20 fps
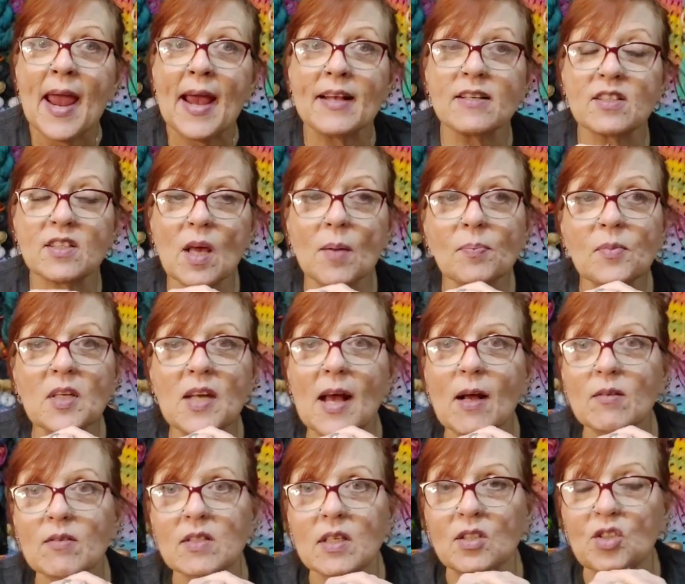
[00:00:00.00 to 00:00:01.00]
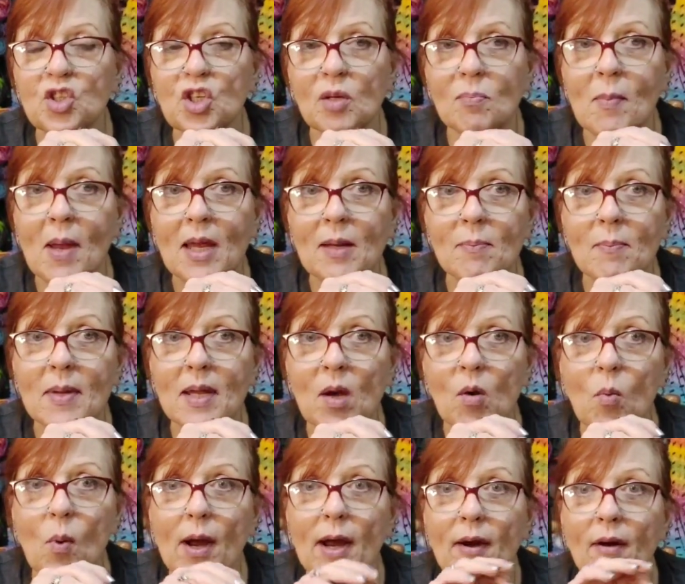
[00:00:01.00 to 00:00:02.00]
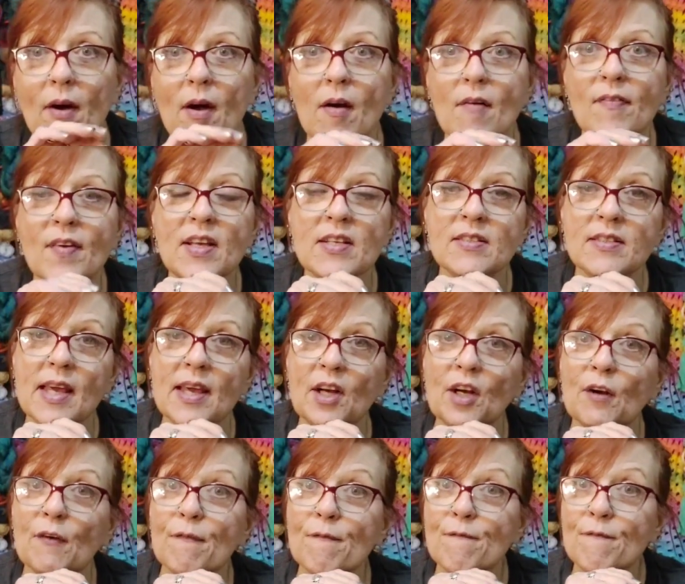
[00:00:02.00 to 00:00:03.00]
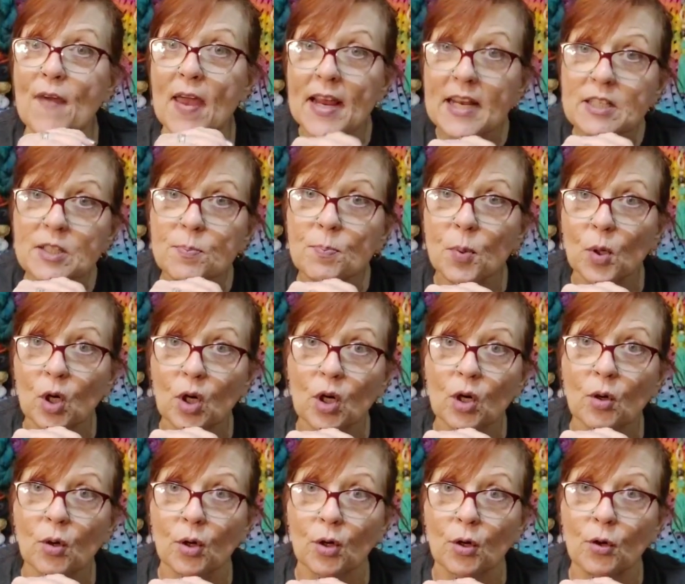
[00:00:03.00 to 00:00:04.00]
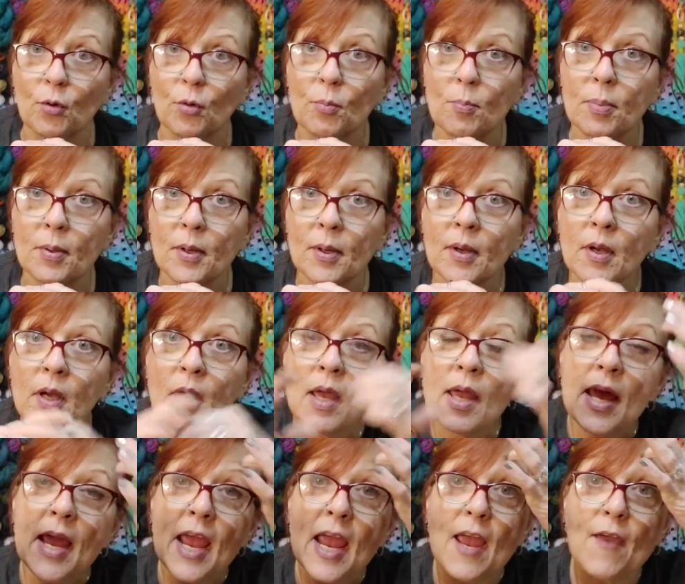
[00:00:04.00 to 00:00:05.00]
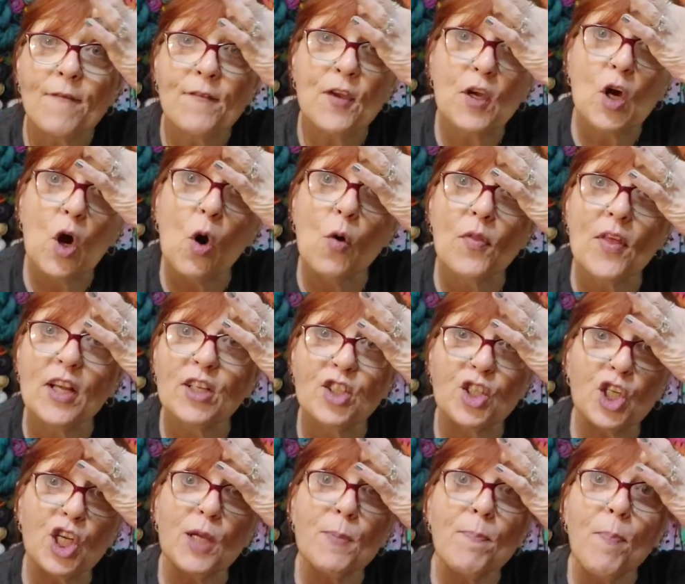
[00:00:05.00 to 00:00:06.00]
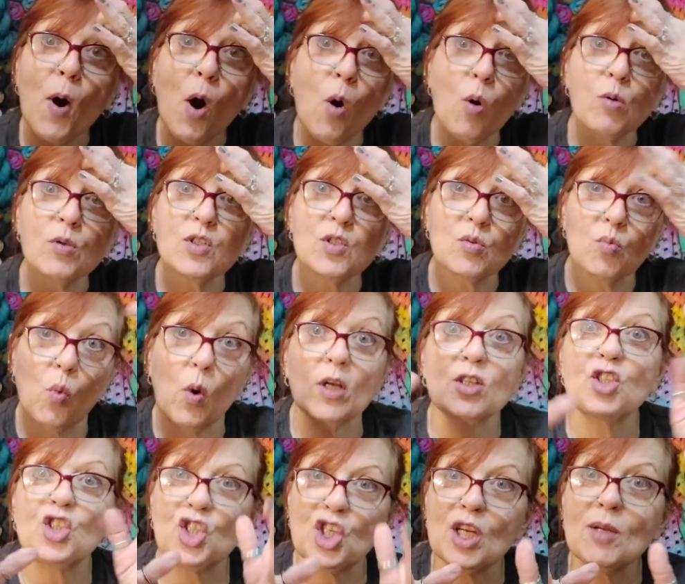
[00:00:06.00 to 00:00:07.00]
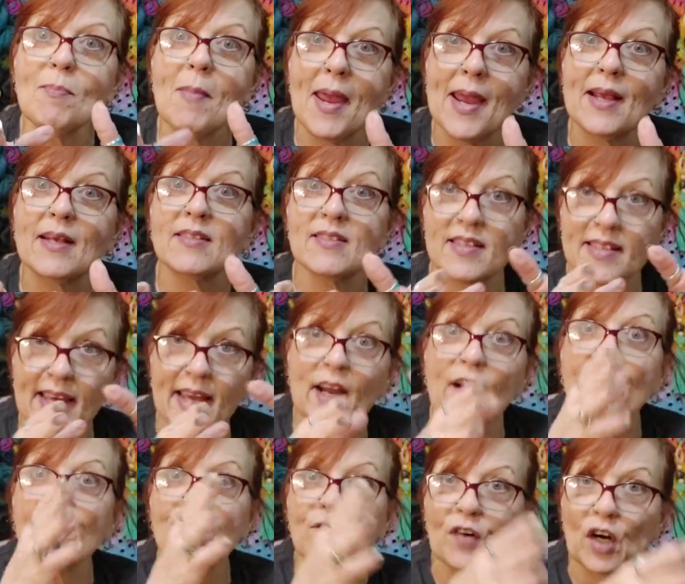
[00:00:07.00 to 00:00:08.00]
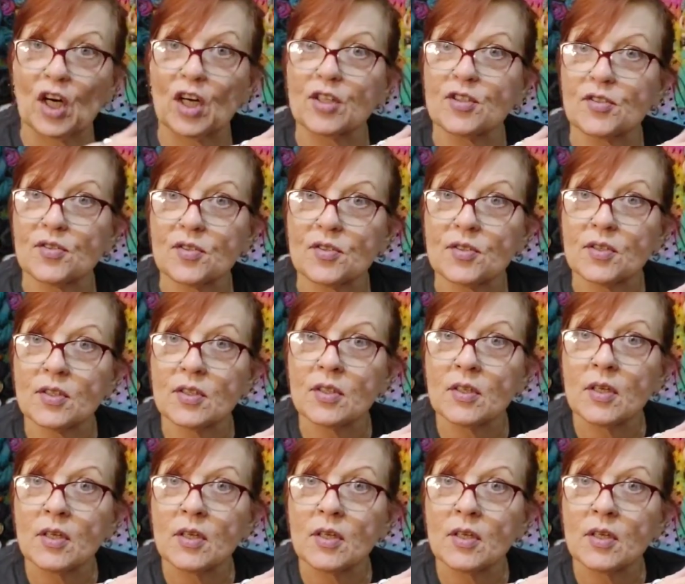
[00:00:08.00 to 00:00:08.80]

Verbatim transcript: And something else that she made me aware of is that her Facebook group if you go there, she posts what she makes there first.